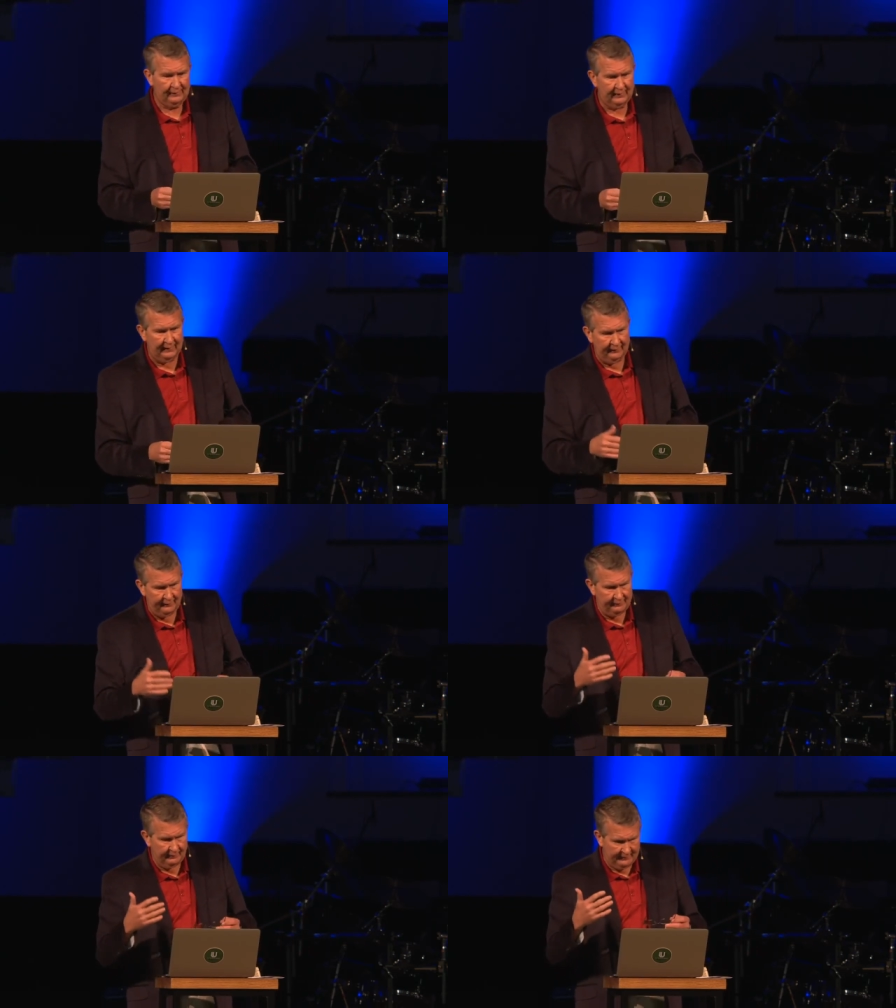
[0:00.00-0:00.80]
Uh,
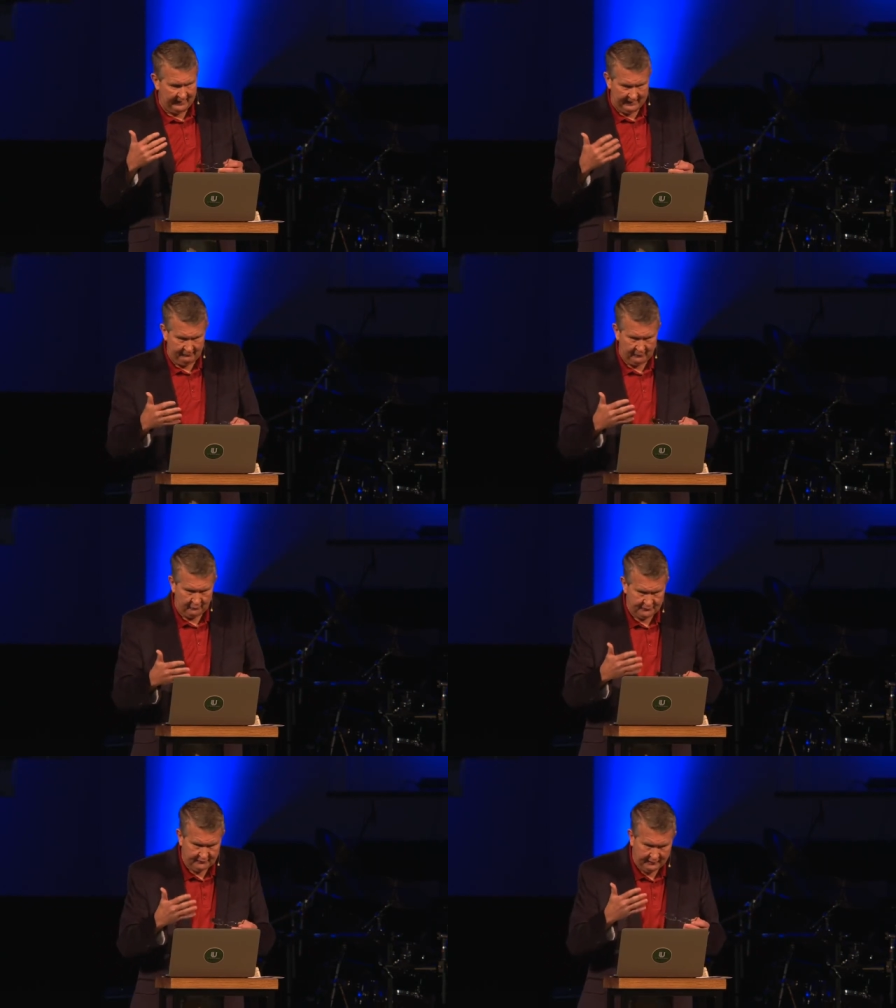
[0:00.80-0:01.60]
they had
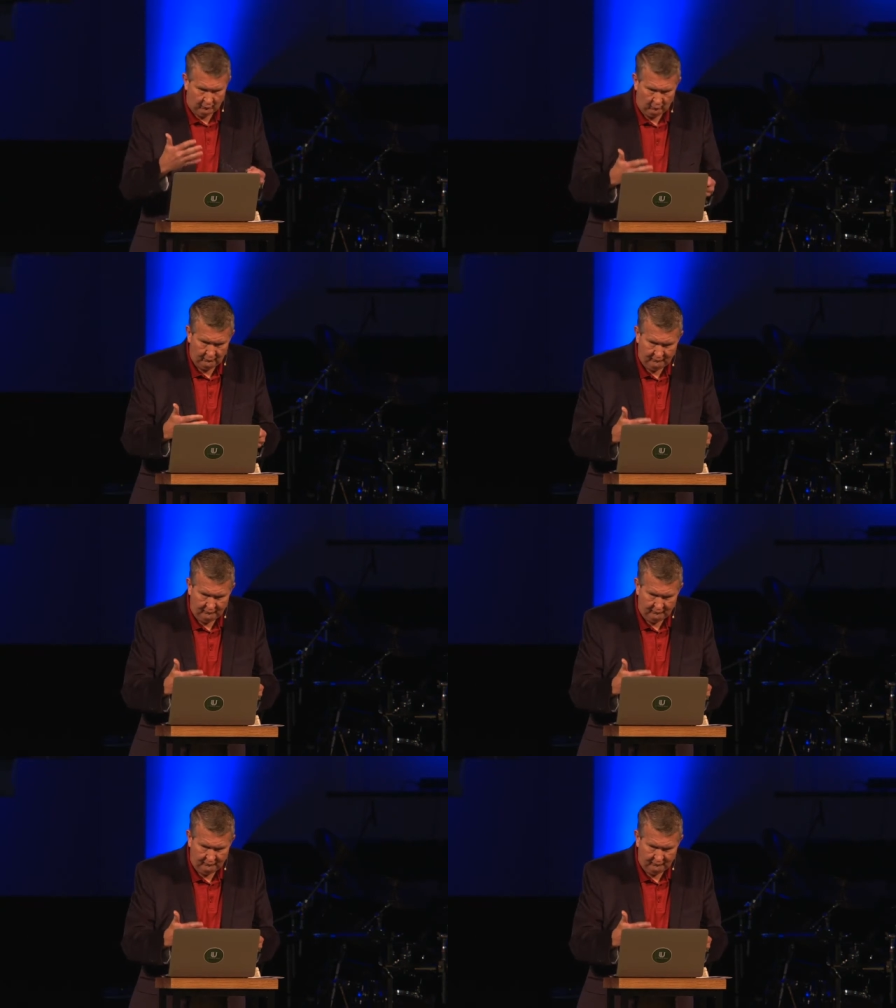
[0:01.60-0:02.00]
those that hold